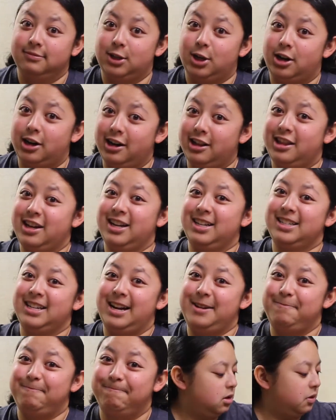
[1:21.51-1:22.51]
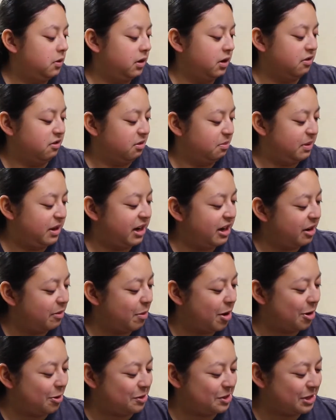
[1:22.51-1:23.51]
Caught it that time. Doing a repeated
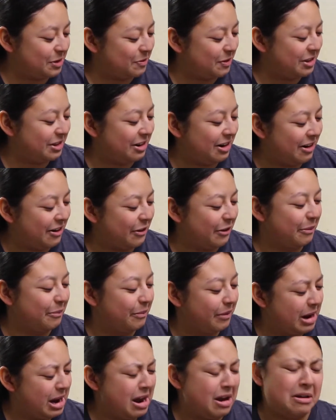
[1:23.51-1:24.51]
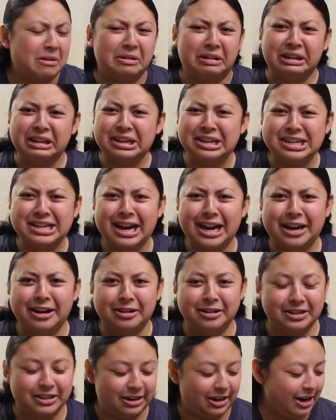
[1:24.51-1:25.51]
motion with your arm really
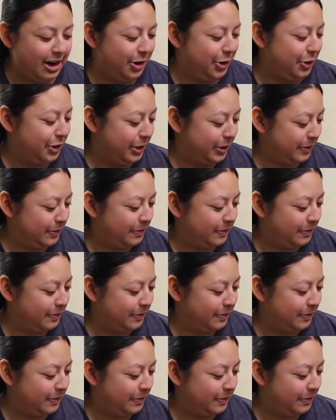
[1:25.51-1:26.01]
tires it out.